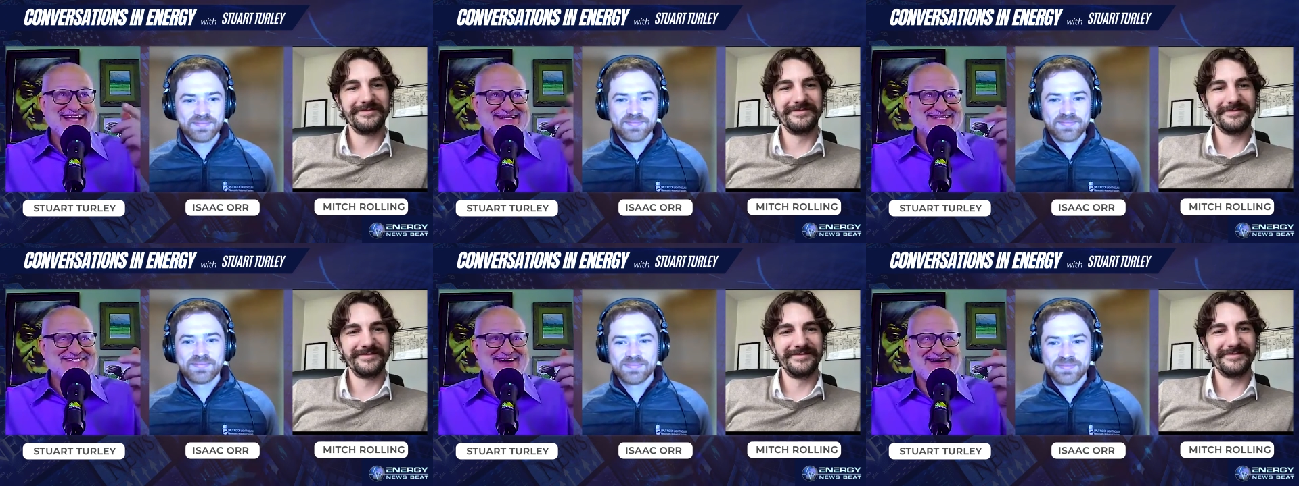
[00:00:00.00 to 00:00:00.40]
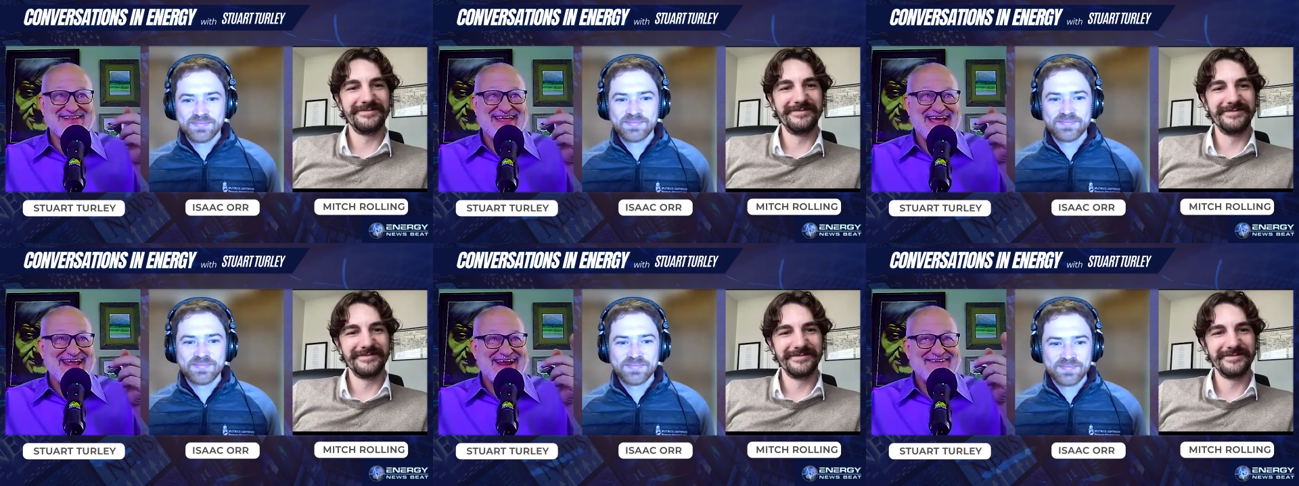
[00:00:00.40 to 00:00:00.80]
Speaker 1: I saw
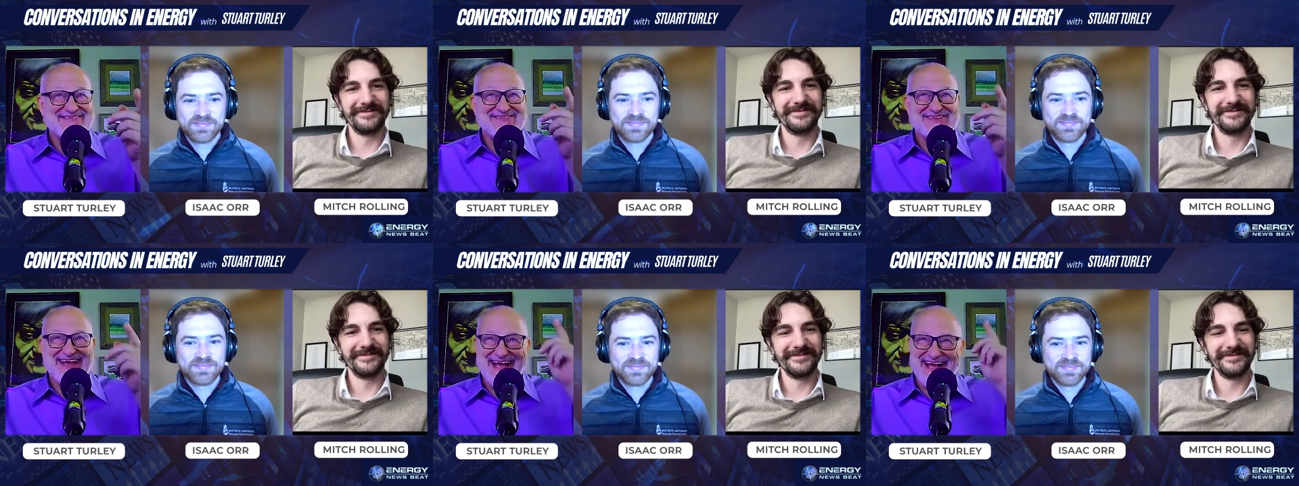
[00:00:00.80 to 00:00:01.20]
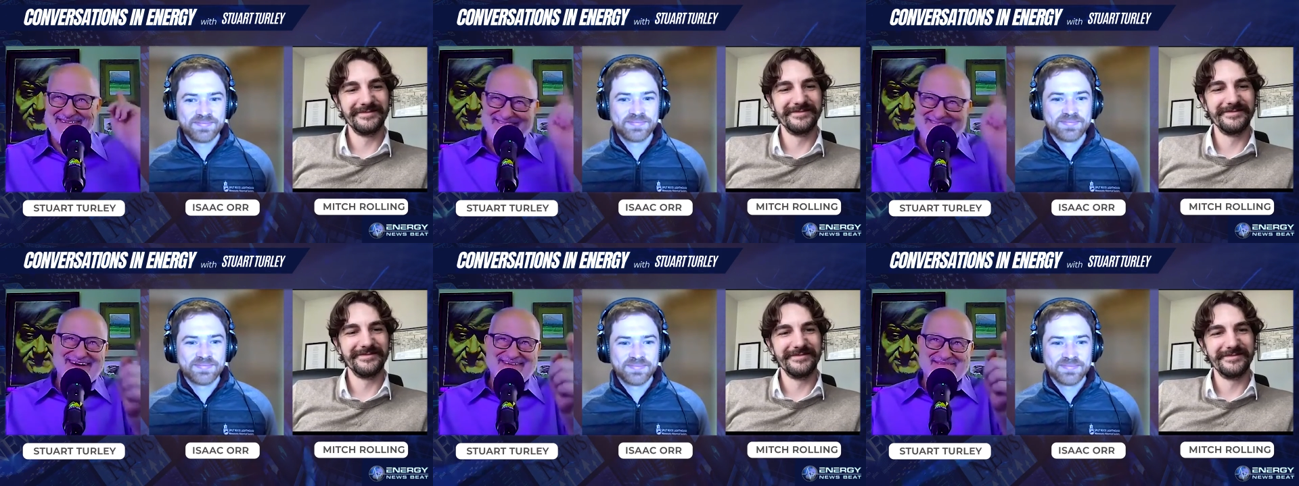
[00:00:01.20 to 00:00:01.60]
that. And I was like, I
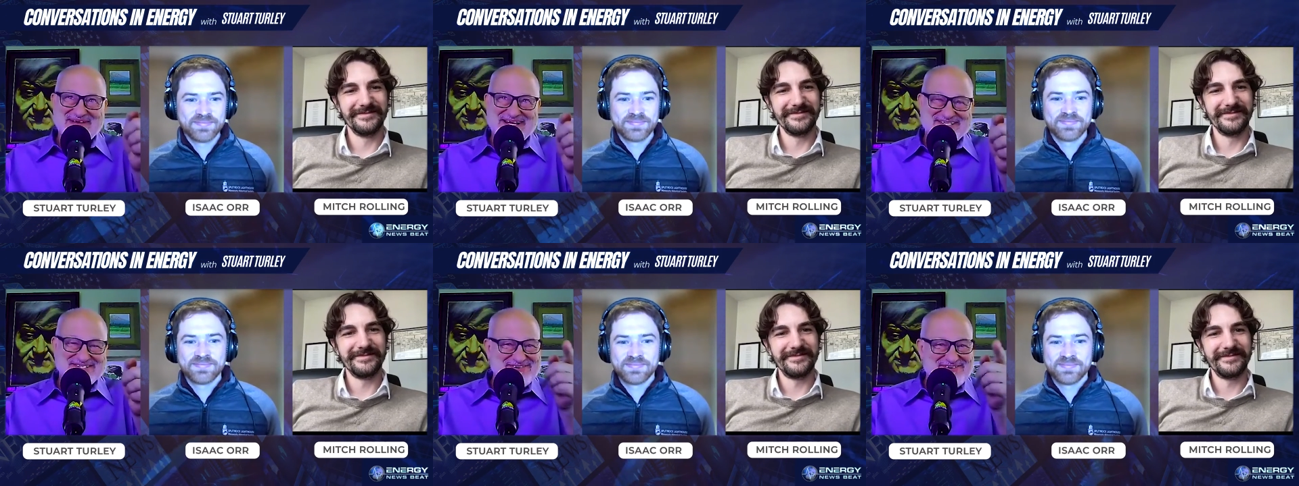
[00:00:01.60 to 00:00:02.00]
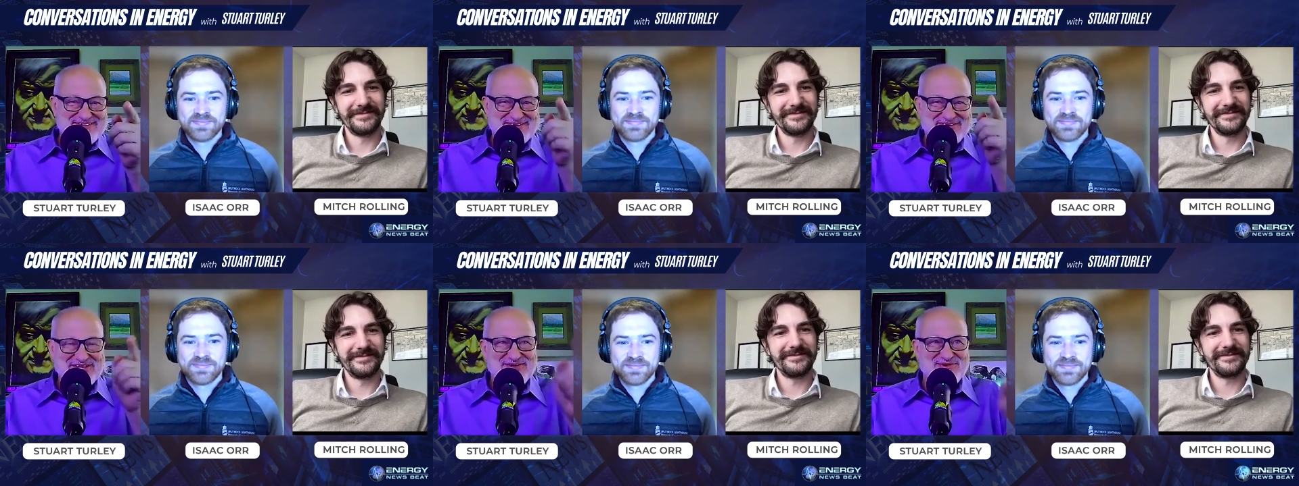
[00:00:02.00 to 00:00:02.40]
want to make sure
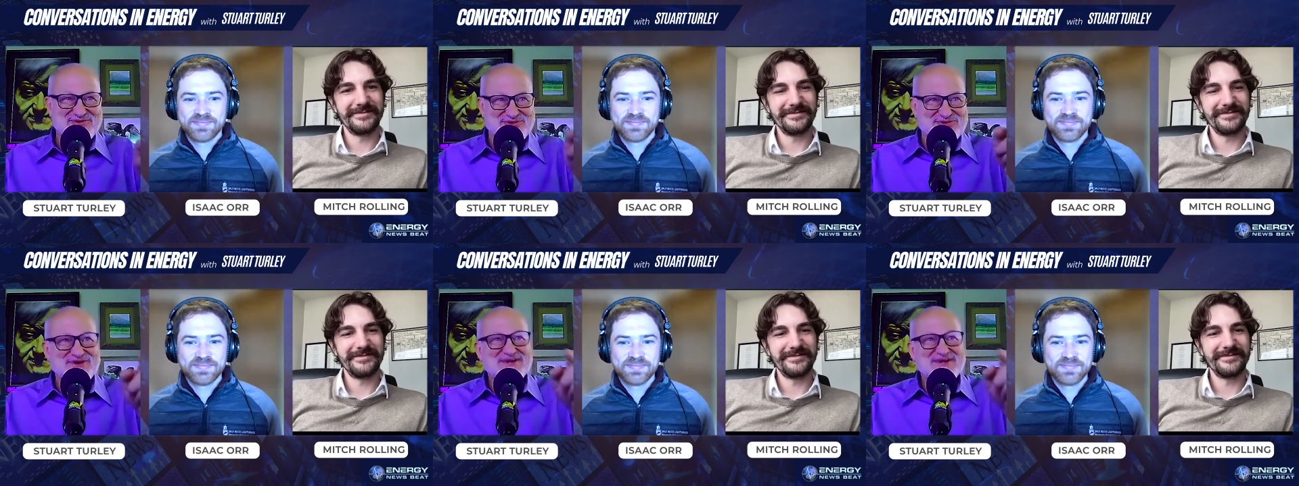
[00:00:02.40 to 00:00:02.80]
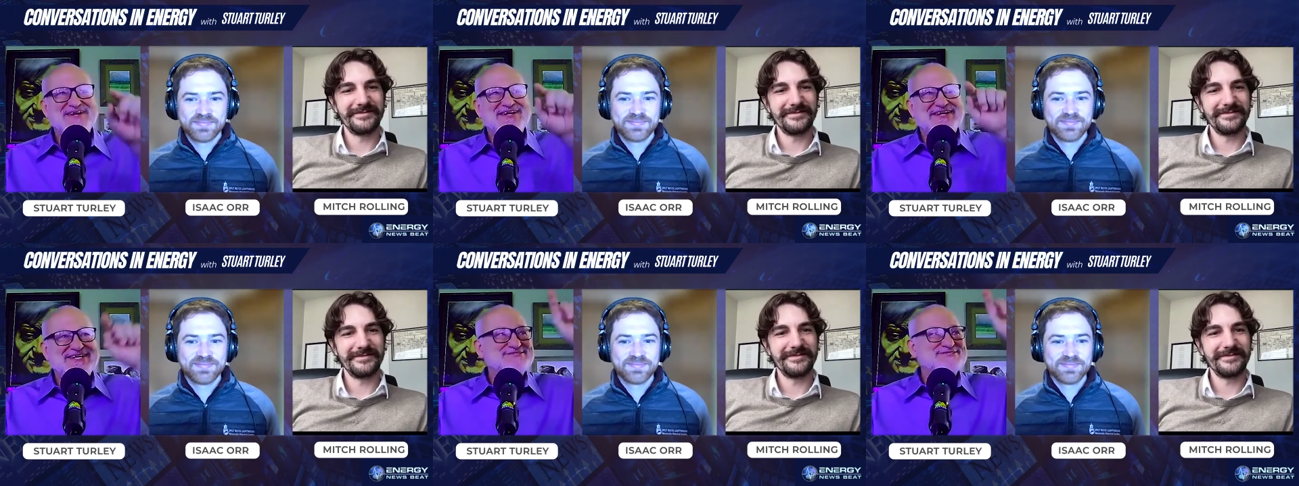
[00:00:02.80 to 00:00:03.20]
that you
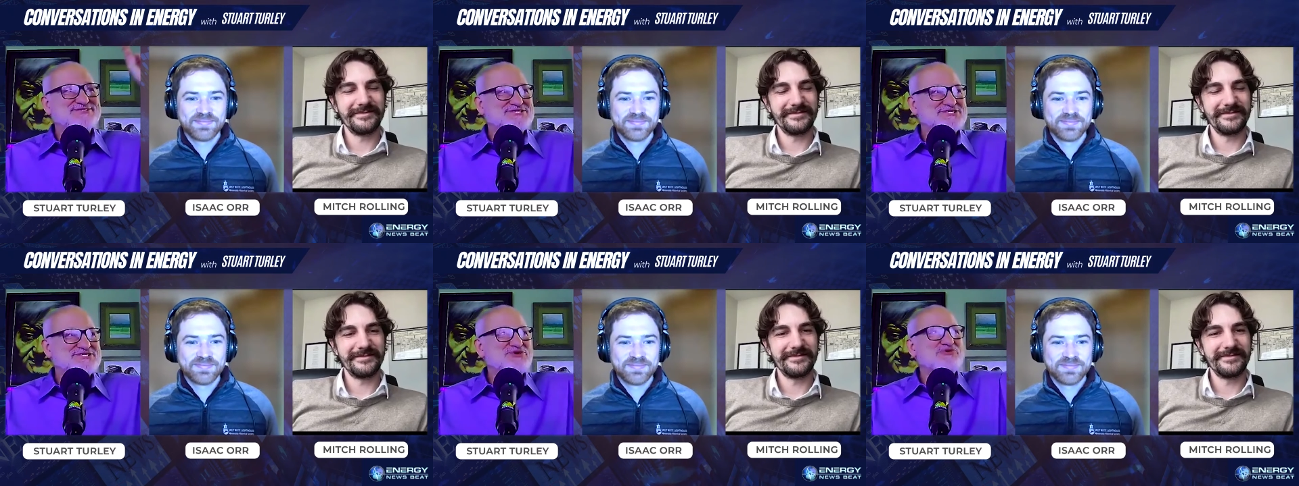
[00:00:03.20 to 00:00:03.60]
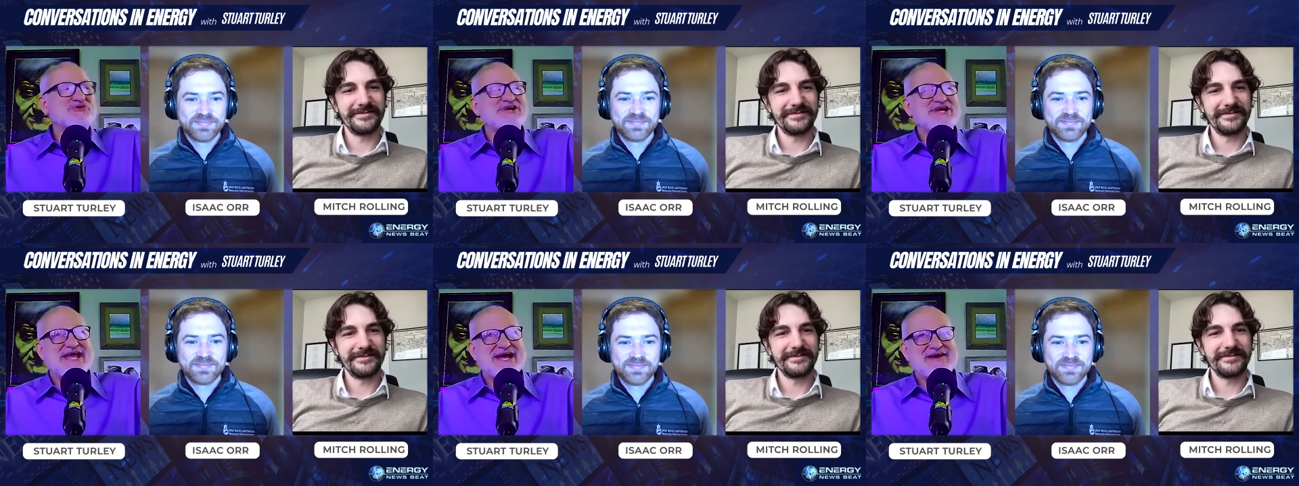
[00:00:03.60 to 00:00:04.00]
get your
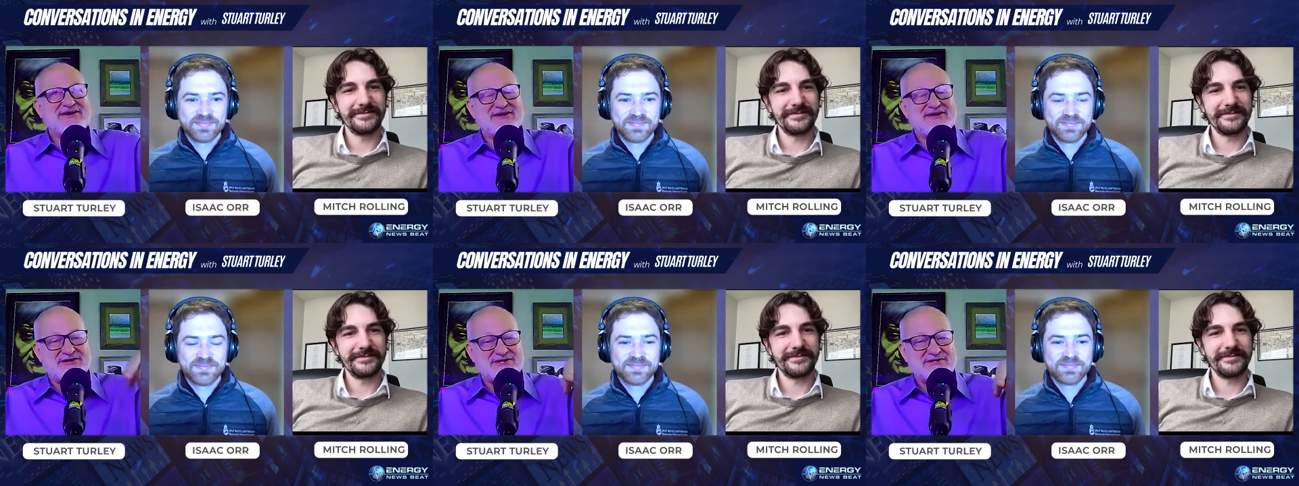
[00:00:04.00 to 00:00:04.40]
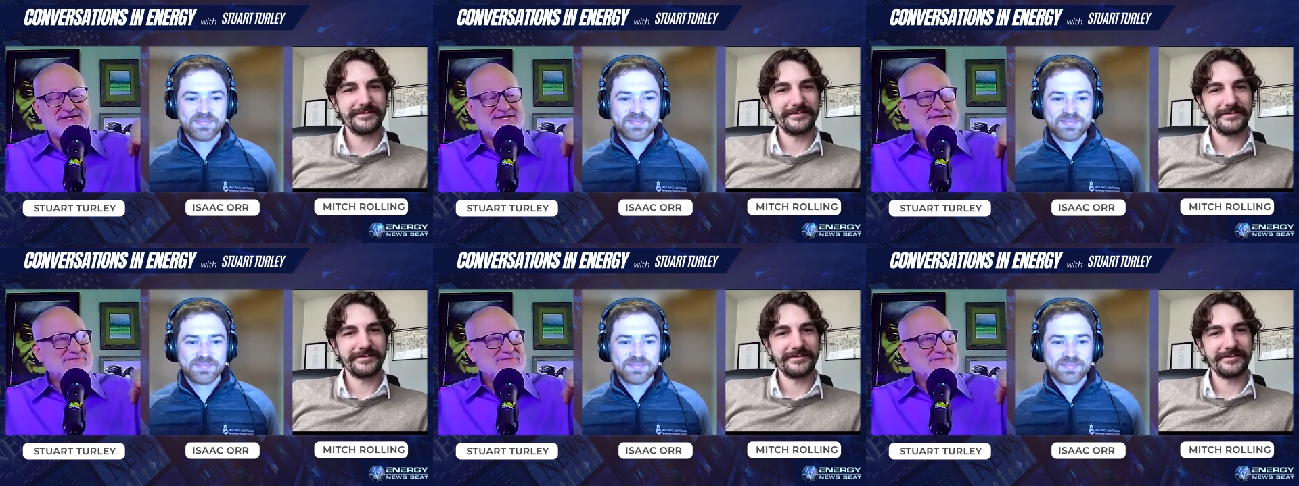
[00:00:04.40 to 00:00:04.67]
story out here,